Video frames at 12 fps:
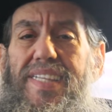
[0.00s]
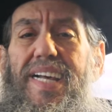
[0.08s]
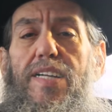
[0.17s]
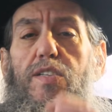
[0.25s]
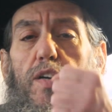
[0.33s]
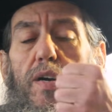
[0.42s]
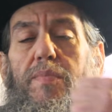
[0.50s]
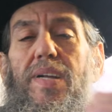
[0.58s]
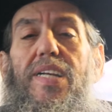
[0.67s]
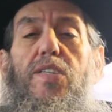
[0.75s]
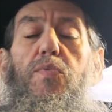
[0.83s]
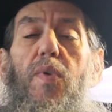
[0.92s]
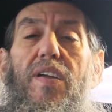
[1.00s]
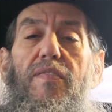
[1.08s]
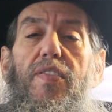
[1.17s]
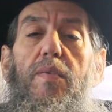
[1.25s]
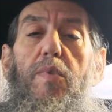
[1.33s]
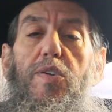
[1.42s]
Dick Durbin is one
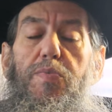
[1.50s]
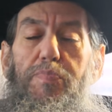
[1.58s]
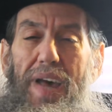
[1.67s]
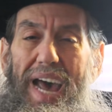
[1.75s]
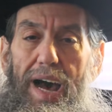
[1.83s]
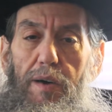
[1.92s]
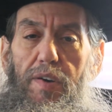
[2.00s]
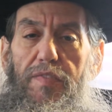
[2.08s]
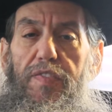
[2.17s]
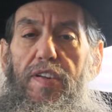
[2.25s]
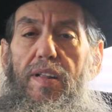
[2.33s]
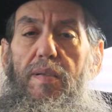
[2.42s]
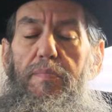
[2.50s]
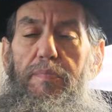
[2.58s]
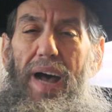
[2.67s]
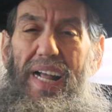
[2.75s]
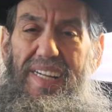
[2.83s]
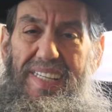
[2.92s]
of the most powerful
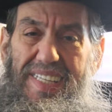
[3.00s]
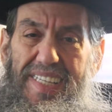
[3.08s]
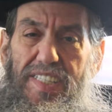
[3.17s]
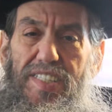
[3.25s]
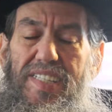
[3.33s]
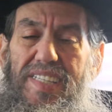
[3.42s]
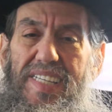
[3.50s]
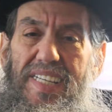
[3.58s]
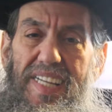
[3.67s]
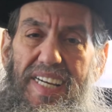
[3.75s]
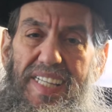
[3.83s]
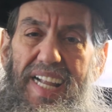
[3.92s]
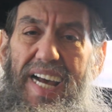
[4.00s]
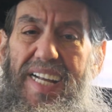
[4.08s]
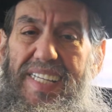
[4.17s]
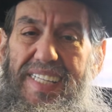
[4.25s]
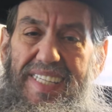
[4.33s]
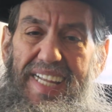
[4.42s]
politicians in the
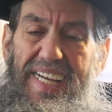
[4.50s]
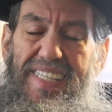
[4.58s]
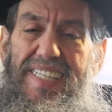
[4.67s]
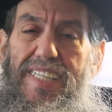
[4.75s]
United States.